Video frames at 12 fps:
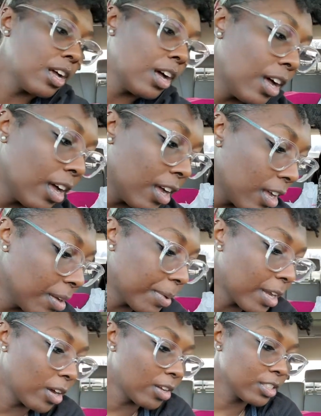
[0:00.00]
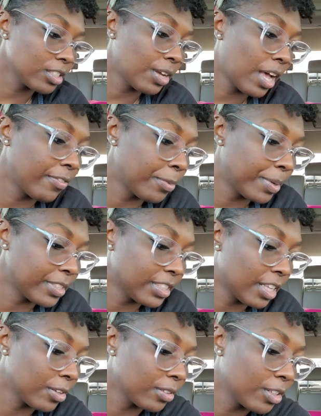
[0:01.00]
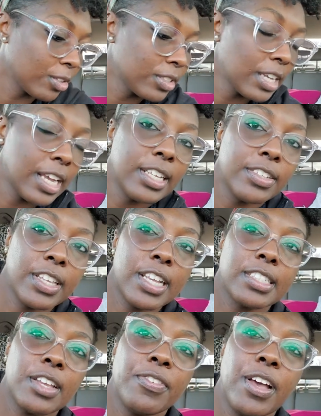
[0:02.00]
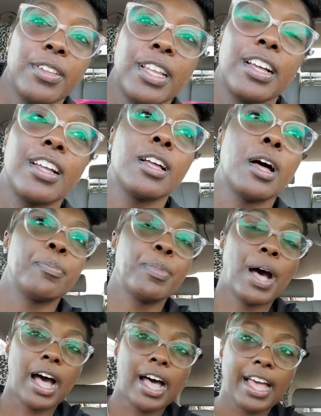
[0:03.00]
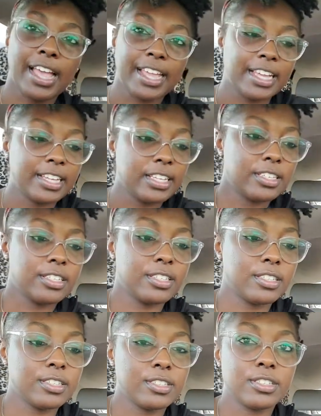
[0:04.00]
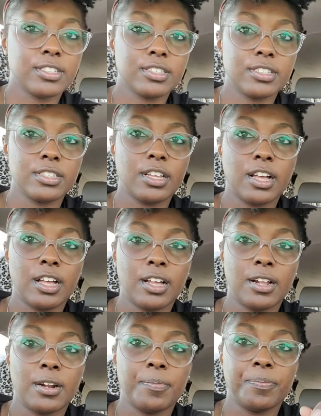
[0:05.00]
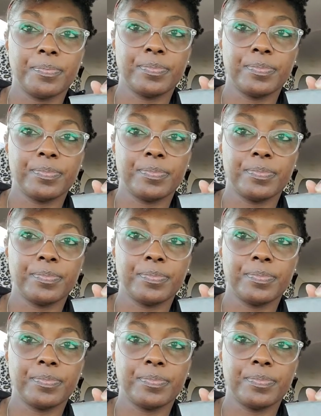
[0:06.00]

Um, I also have a bunch of other little tiny things. I found like a, a pie. Um,